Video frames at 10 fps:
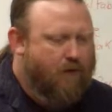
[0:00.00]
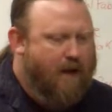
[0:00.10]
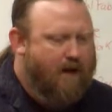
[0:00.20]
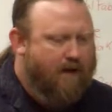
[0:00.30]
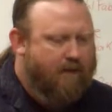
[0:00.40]
go
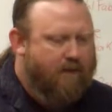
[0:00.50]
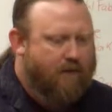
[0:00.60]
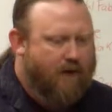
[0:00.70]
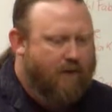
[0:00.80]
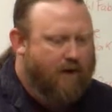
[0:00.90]
about it in the
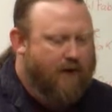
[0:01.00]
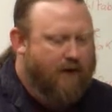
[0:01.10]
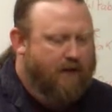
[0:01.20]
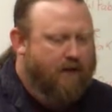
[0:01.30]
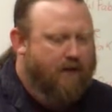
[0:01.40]
right
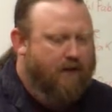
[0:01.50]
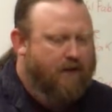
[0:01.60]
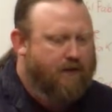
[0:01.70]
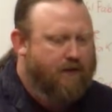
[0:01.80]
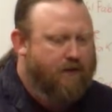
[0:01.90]
way,
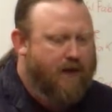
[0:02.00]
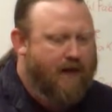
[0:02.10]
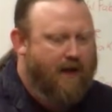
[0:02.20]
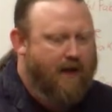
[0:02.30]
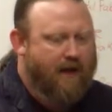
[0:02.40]
you
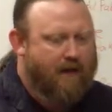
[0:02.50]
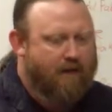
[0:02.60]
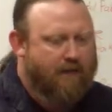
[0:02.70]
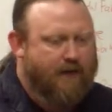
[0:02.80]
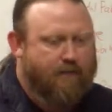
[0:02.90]

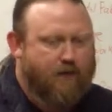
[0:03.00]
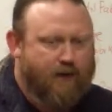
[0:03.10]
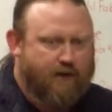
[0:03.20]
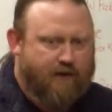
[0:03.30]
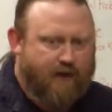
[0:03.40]
can get a
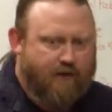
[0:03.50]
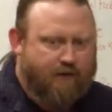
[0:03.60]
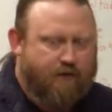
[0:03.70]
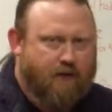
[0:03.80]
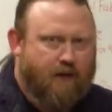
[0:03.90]
pretty good
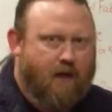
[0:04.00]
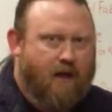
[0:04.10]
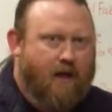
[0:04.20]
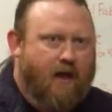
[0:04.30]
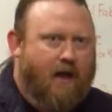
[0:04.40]
deal
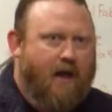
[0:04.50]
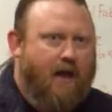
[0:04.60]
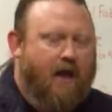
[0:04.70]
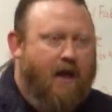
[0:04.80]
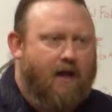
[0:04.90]

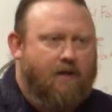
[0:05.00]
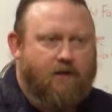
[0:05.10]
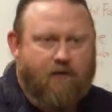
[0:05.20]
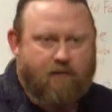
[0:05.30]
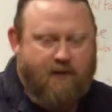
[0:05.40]
and
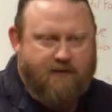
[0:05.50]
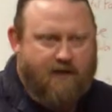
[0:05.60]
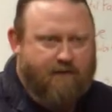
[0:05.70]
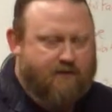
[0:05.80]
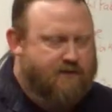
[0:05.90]
you can be
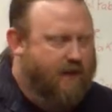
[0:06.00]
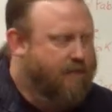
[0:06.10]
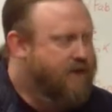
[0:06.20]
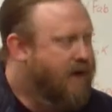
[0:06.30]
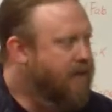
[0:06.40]
safe at the
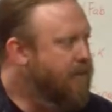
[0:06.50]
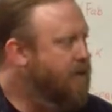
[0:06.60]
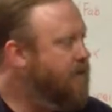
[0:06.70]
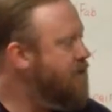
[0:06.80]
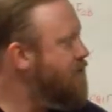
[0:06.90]
same time.
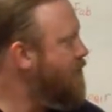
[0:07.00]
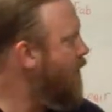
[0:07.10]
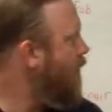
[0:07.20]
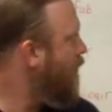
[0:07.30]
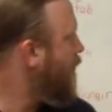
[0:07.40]

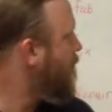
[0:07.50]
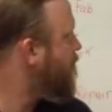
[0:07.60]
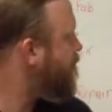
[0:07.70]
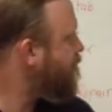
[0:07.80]
So